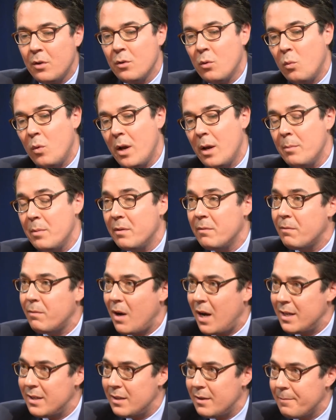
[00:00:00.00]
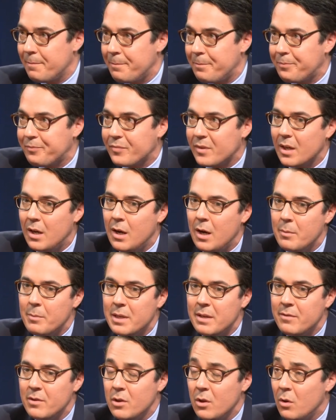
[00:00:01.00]
the web and find it.
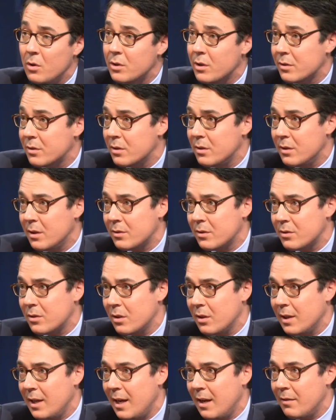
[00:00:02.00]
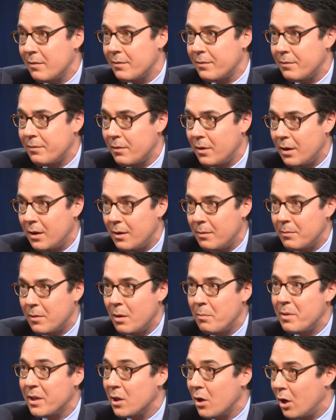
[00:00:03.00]
Even though it doesn't necessarily have
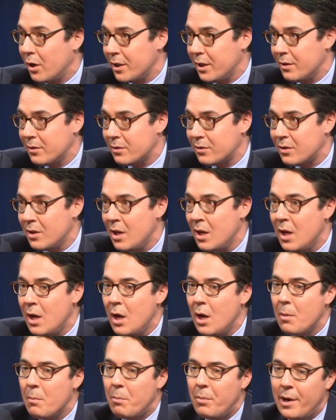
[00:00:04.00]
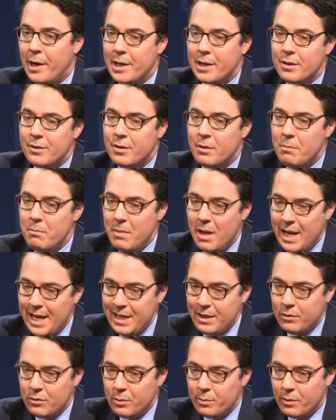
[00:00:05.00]
a big audience. But the
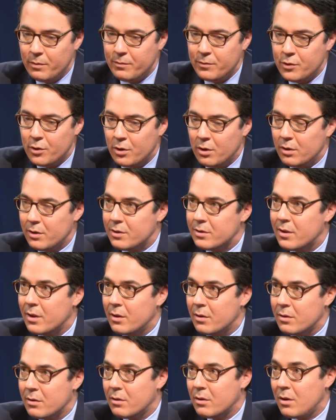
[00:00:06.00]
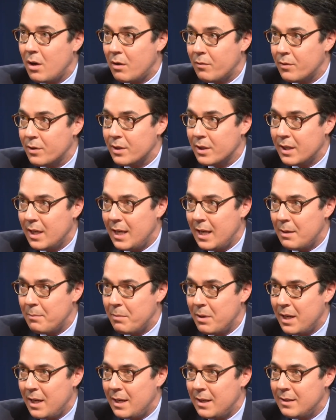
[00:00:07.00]
main group of journalists that are covering the
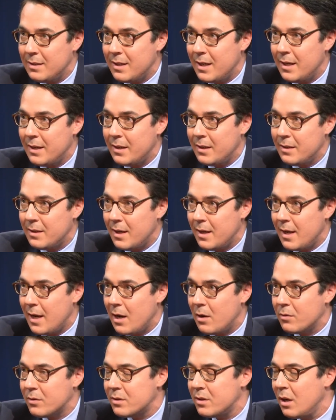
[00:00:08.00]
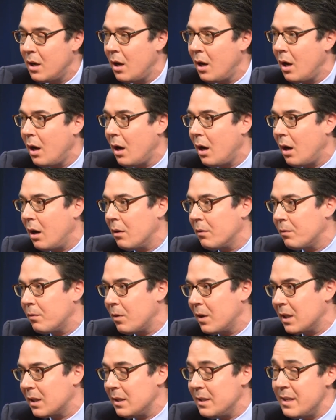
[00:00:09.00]
campaign day in and day out are
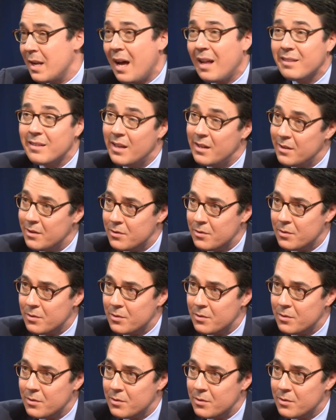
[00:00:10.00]
frankly not that